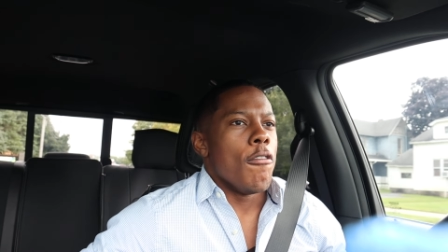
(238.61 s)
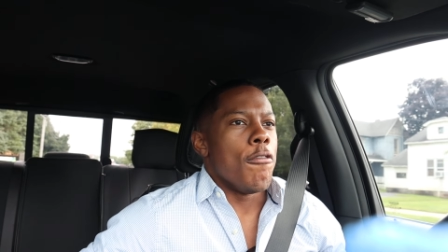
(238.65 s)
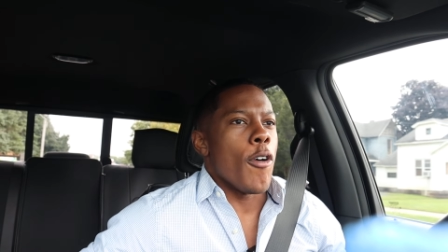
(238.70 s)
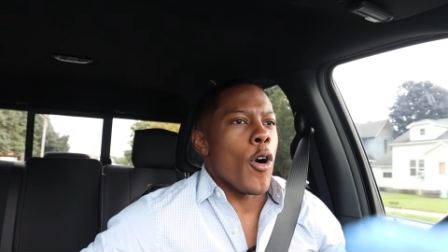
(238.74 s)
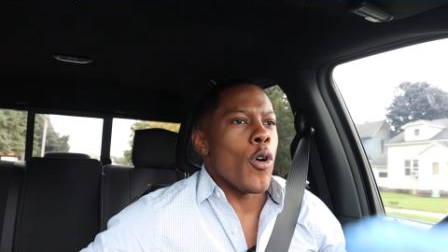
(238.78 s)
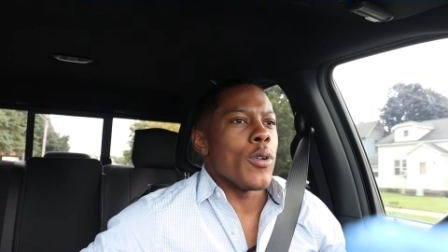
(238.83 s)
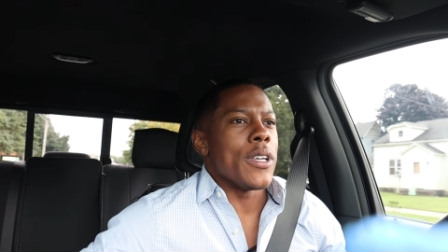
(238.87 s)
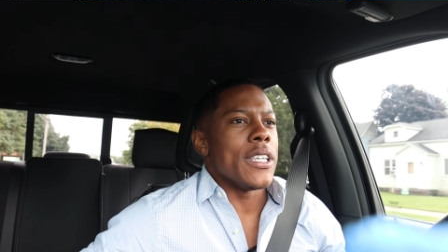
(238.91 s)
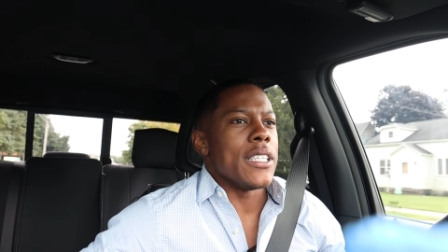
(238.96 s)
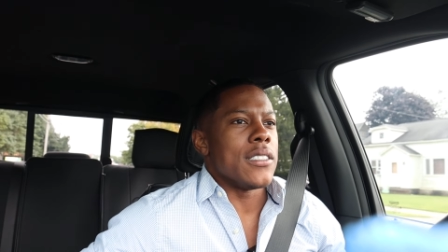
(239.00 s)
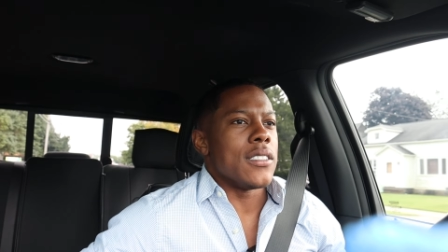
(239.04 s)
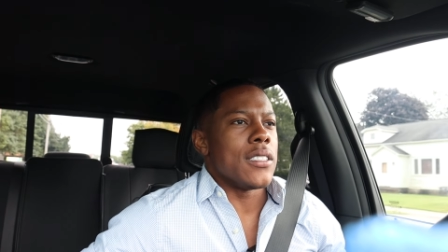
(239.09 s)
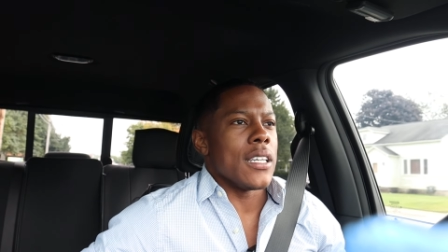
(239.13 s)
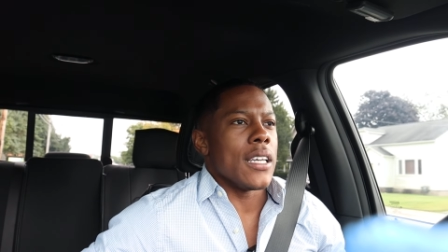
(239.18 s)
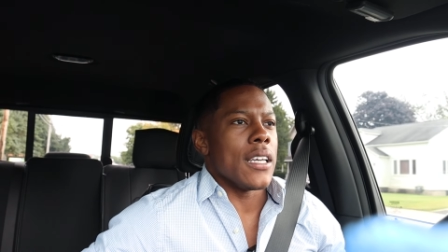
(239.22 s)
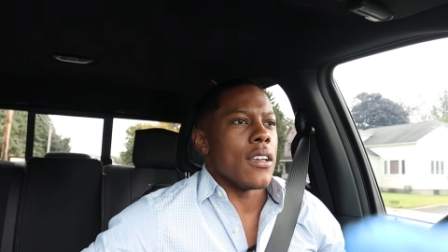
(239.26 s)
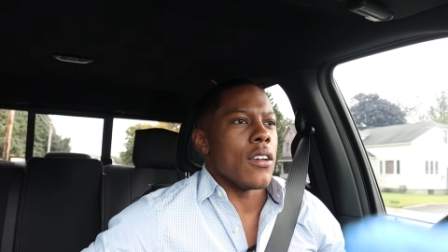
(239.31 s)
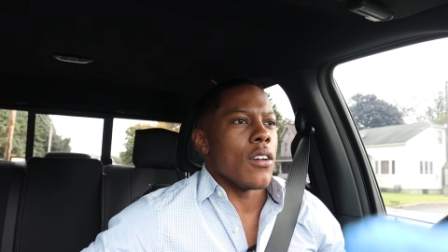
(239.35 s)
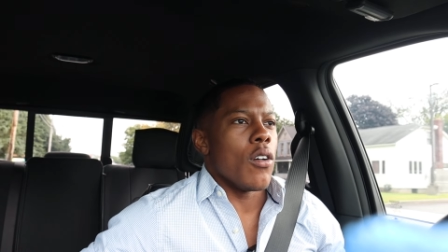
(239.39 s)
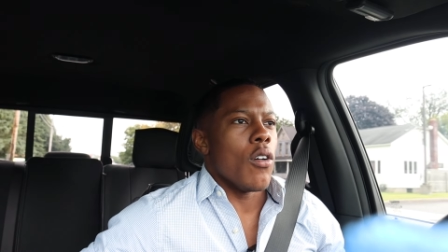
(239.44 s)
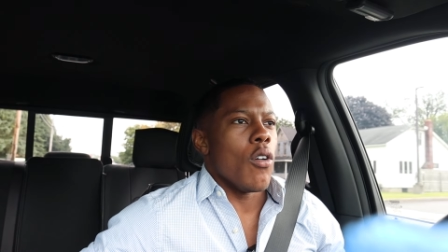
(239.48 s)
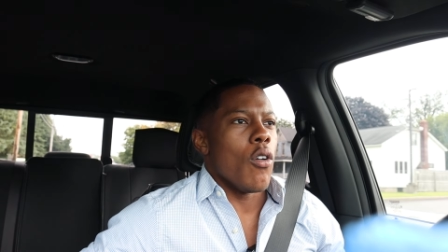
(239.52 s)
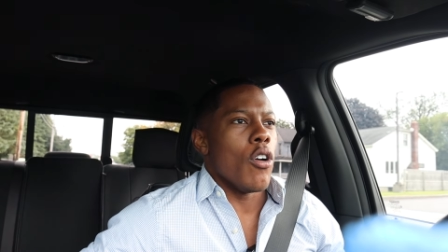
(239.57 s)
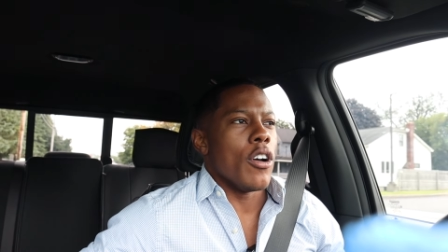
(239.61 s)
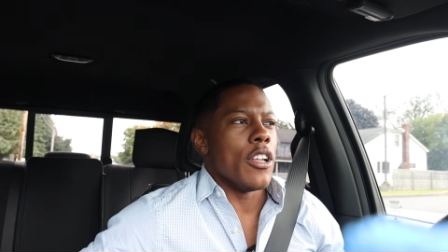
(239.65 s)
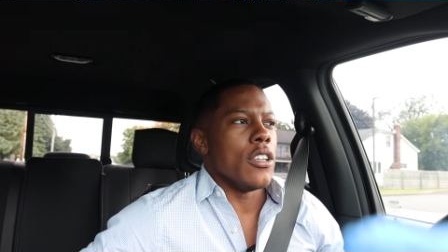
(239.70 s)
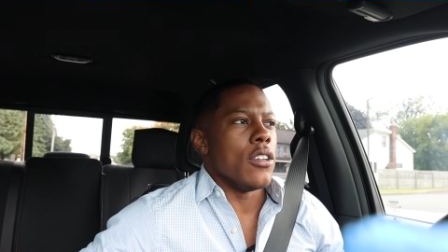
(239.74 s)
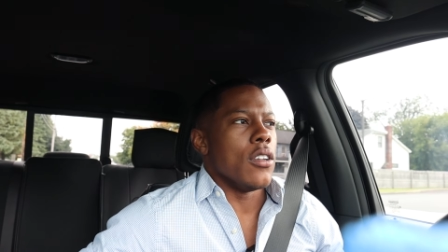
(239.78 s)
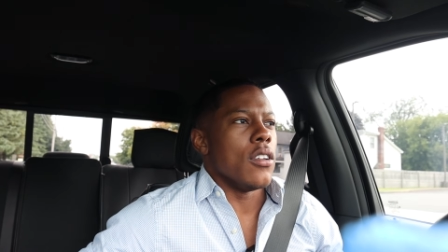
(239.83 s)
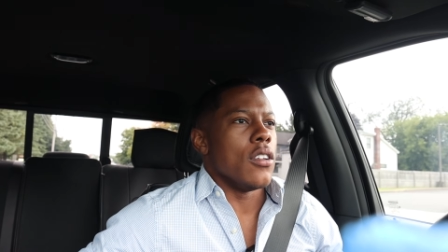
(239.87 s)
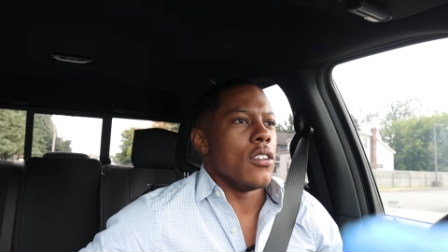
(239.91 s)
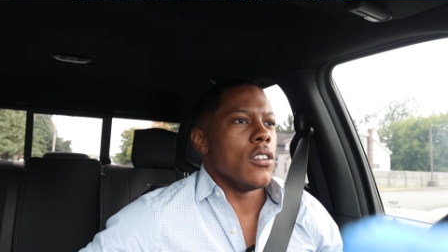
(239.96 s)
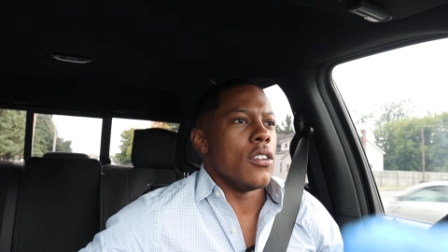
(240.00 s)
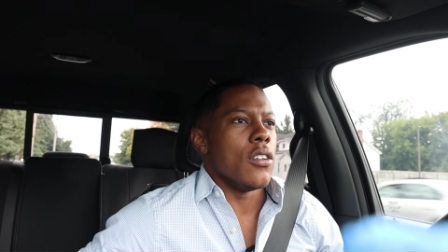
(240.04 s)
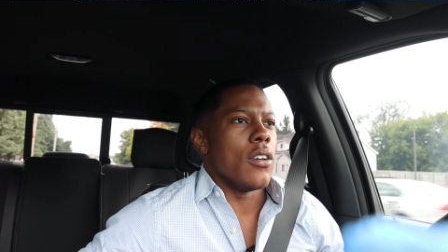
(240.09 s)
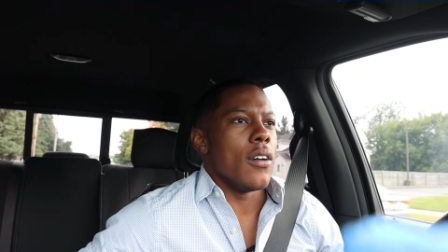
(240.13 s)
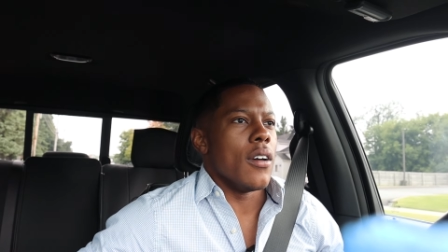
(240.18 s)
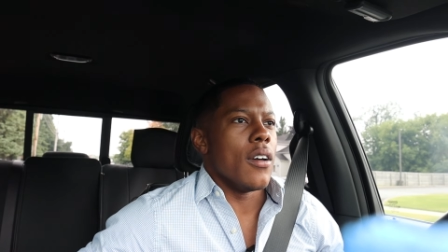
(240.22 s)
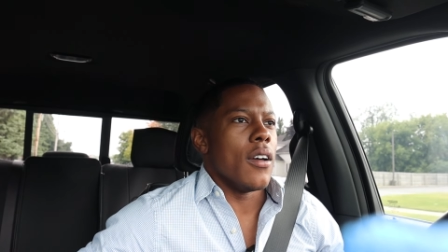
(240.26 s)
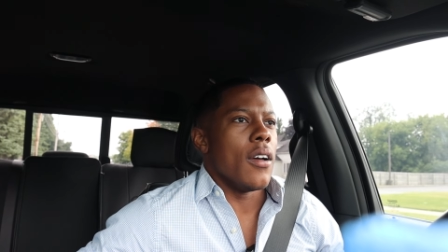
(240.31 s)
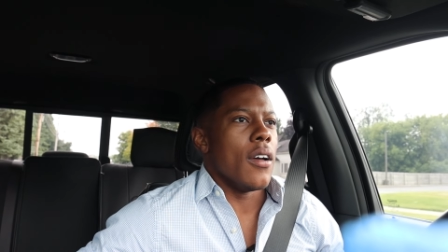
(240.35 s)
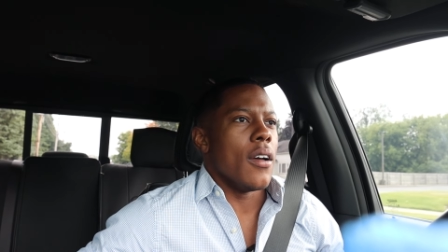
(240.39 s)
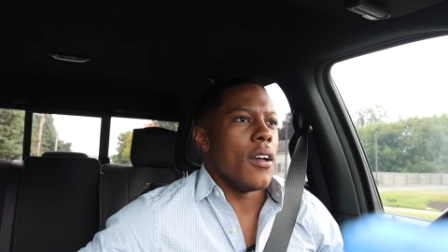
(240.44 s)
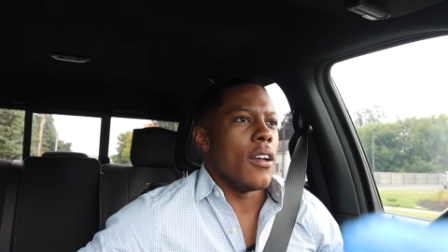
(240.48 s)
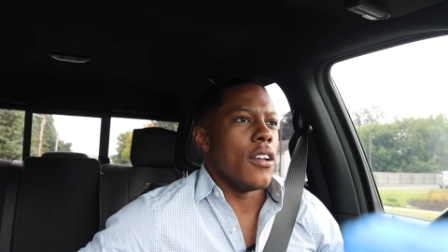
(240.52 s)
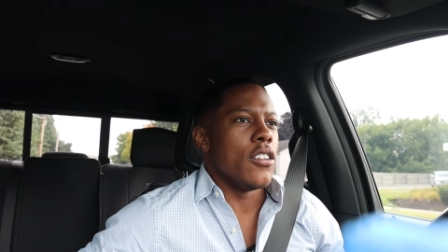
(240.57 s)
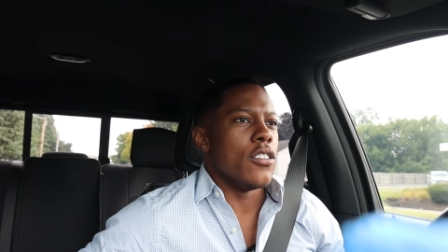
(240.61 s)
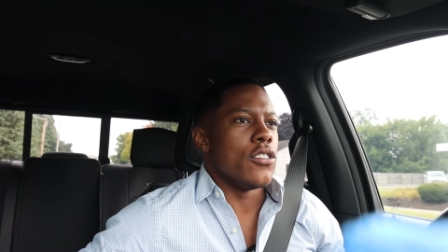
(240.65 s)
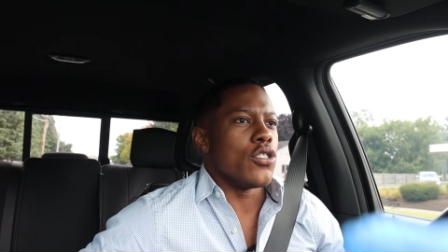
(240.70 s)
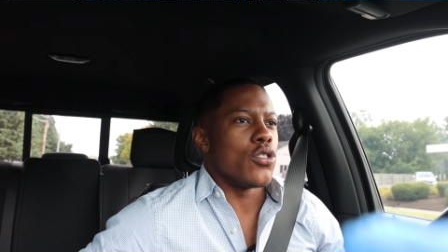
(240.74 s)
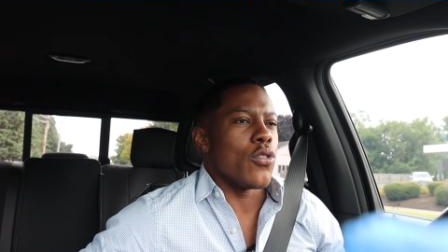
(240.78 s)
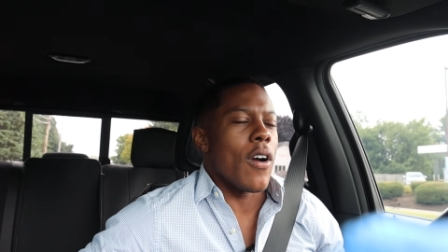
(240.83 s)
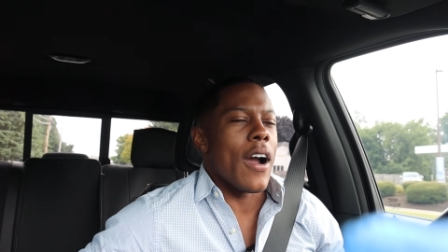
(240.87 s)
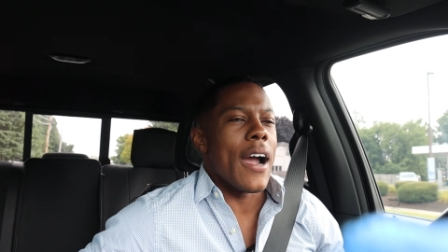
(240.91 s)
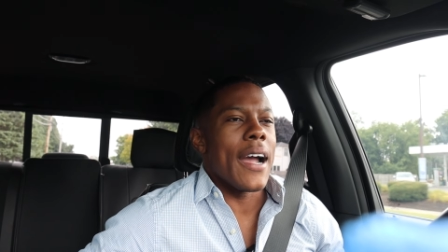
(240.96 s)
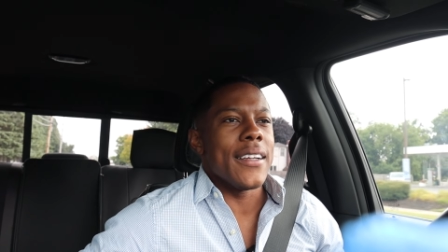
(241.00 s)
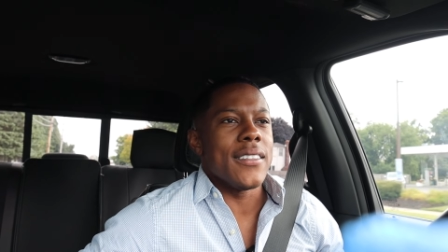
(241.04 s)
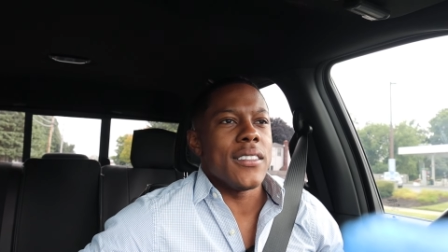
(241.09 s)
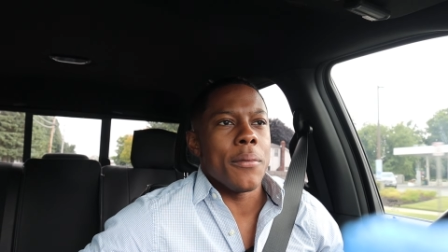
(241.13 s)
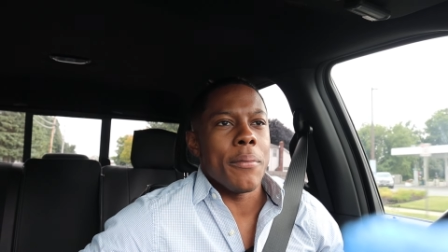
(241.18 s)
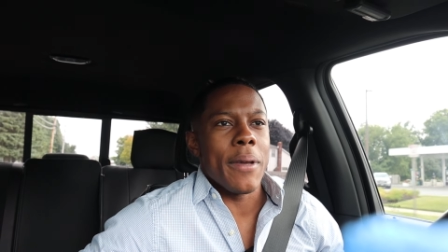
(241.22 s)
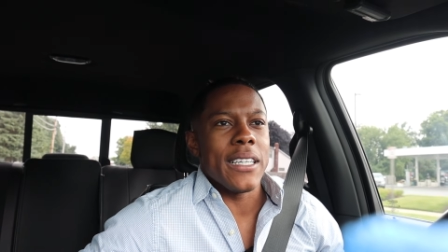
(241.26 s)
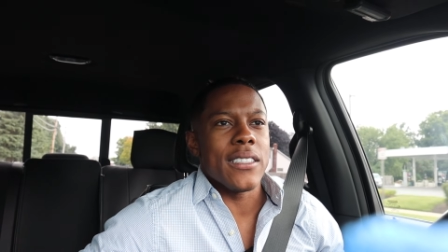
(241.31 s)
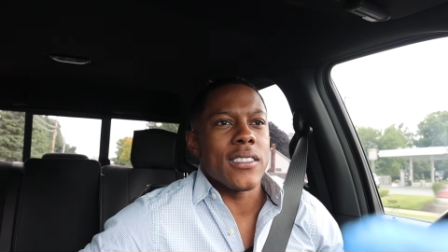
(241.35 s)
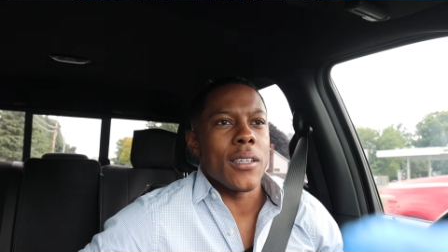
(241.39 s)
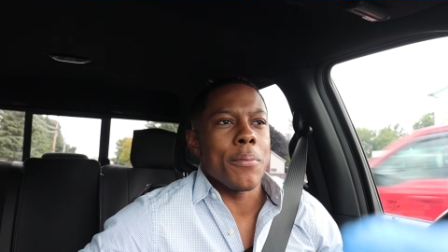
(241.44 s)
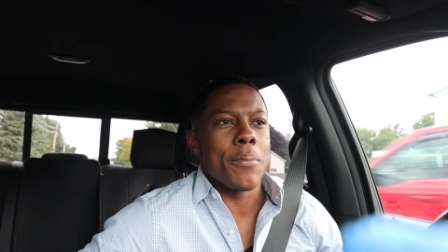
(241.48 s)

focusing on trying to make